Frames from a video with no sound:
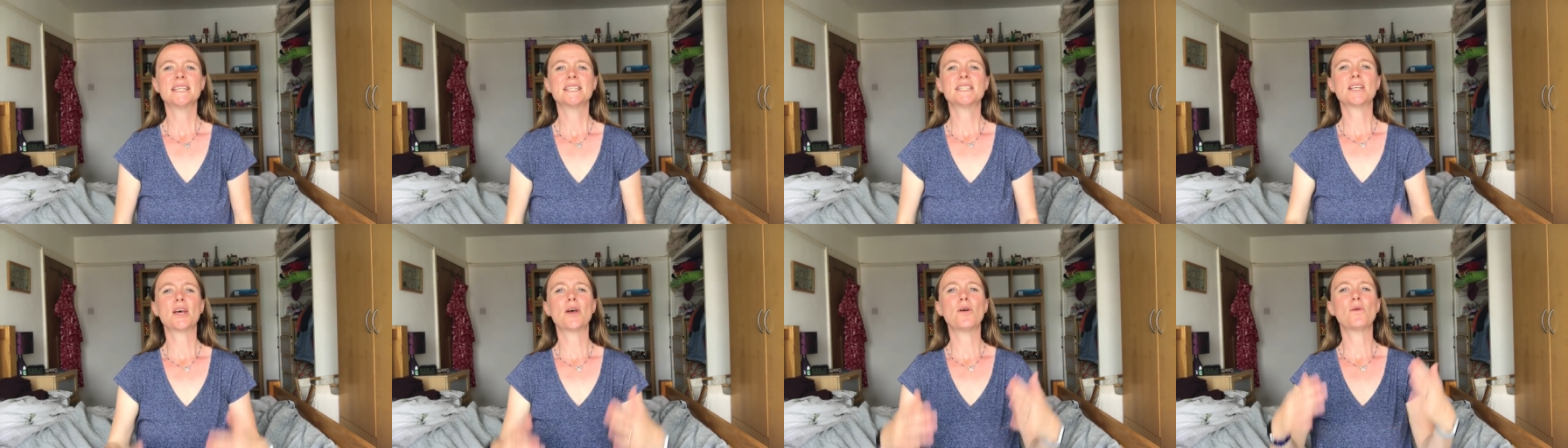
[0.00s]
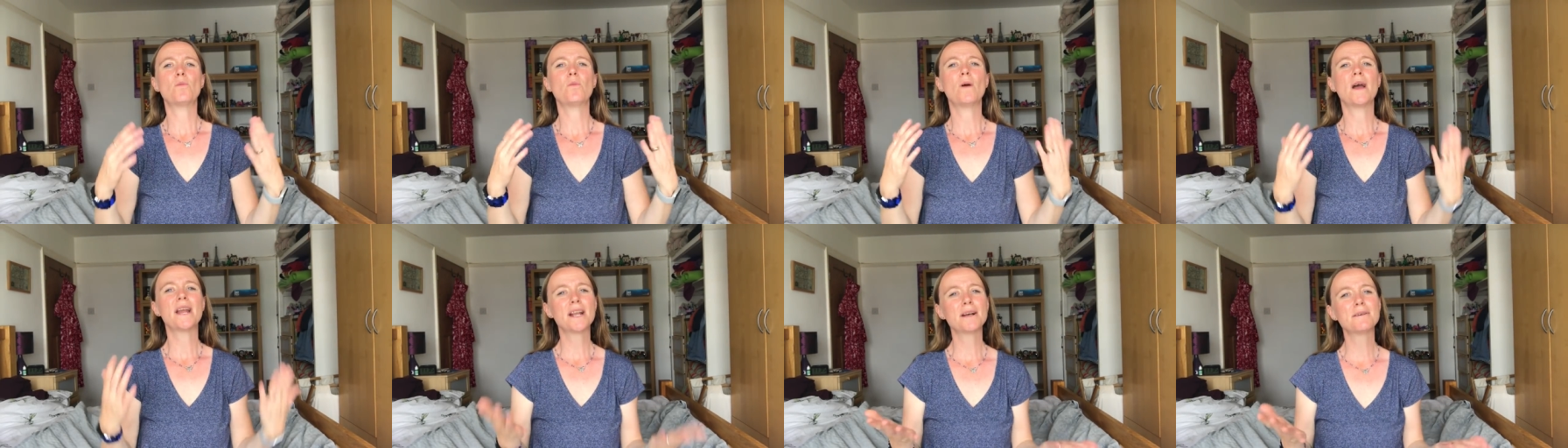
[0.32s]
So
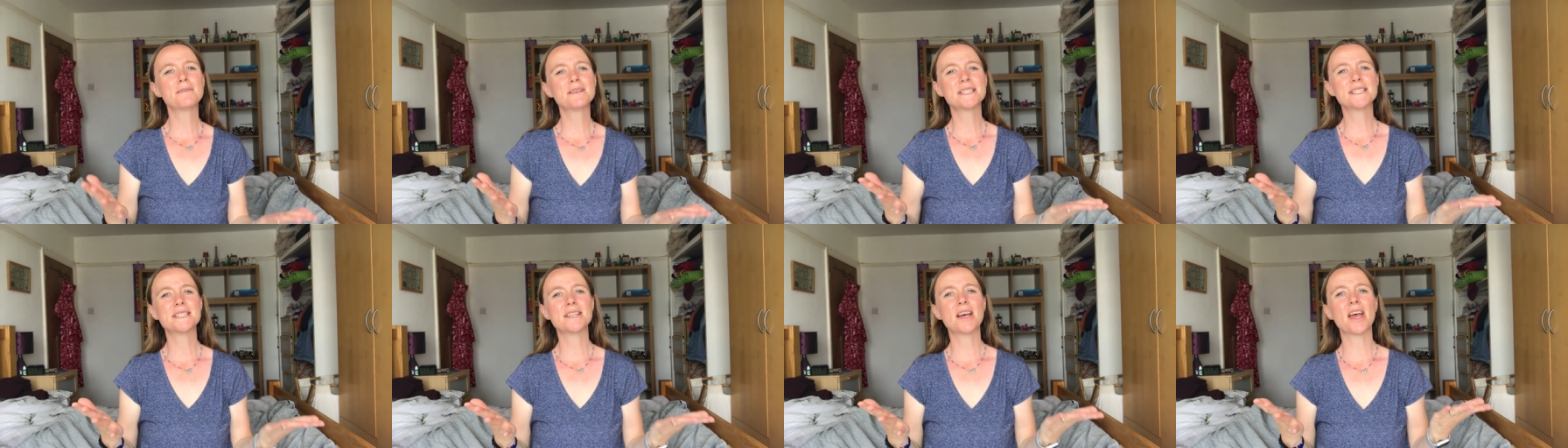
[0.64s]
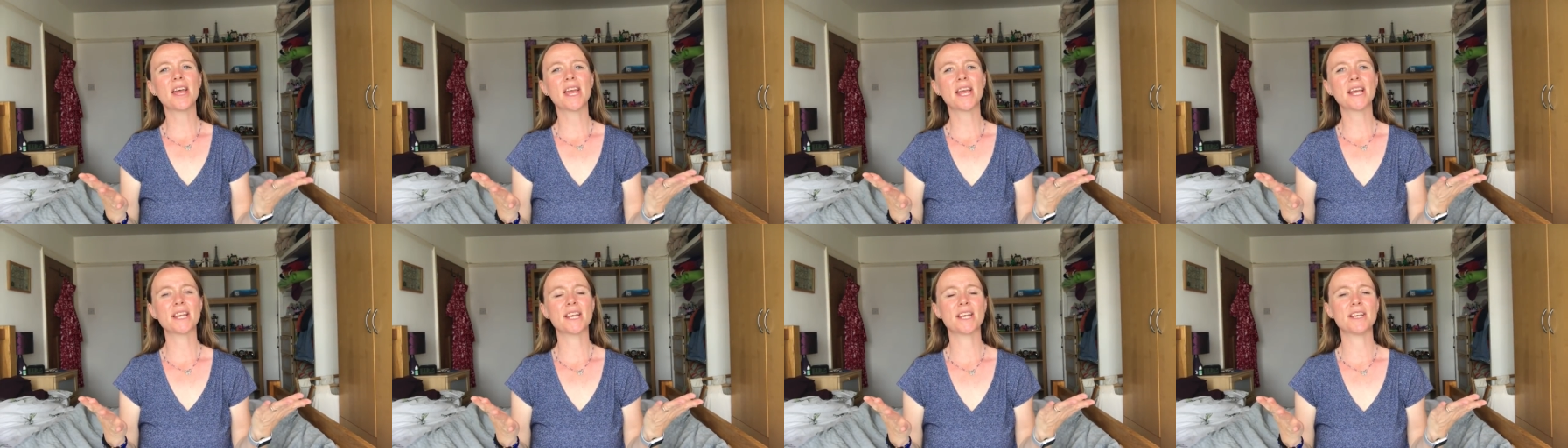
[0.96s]
when I was
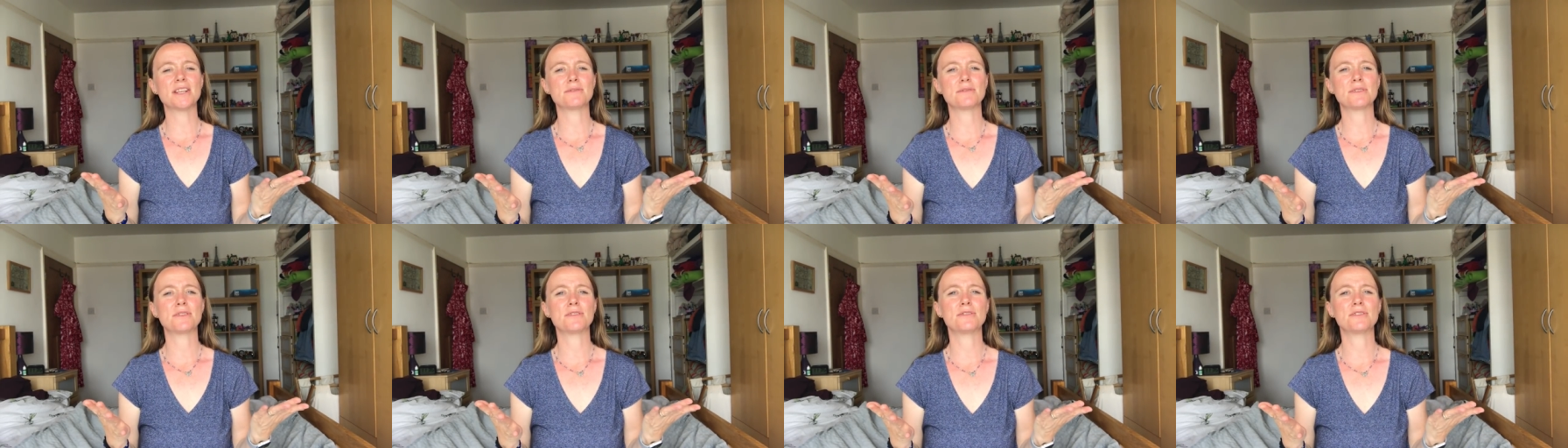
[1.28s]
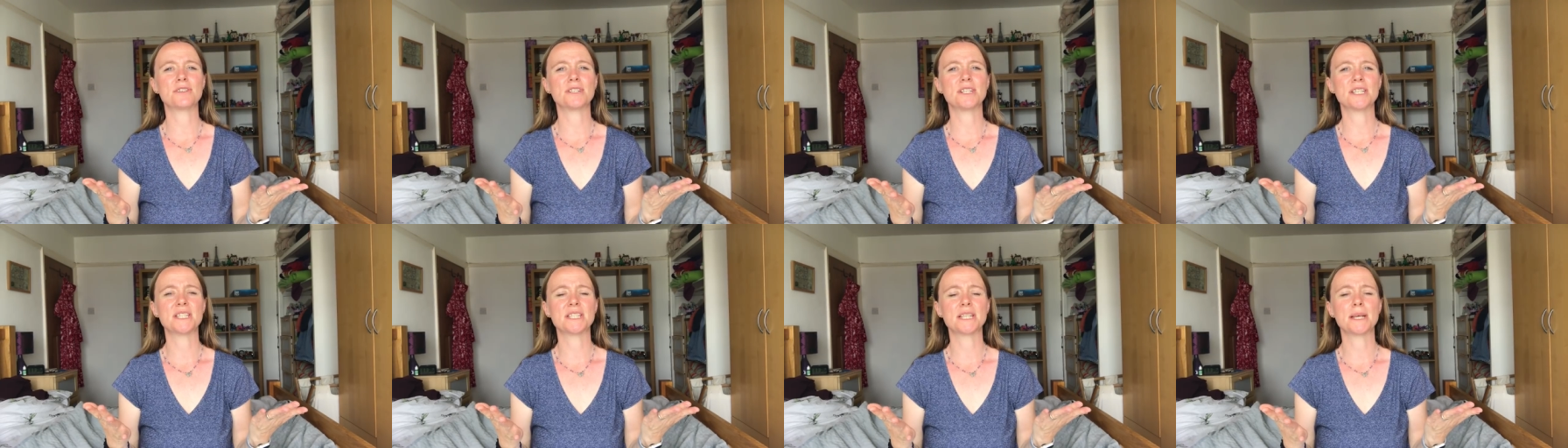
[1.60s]
diagnosed with
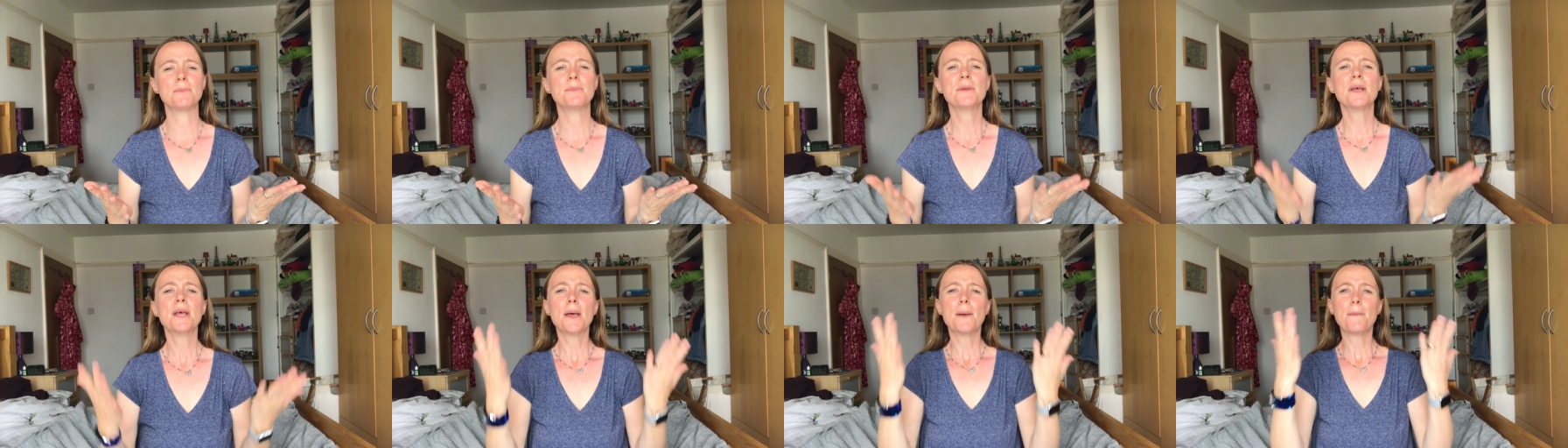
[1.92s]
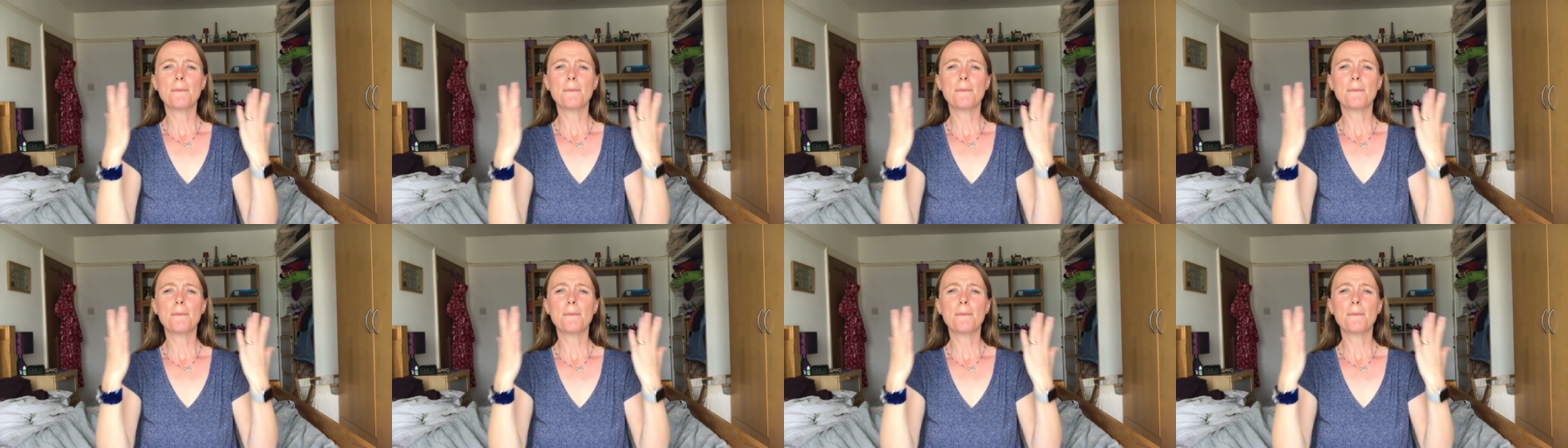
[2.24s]
autism,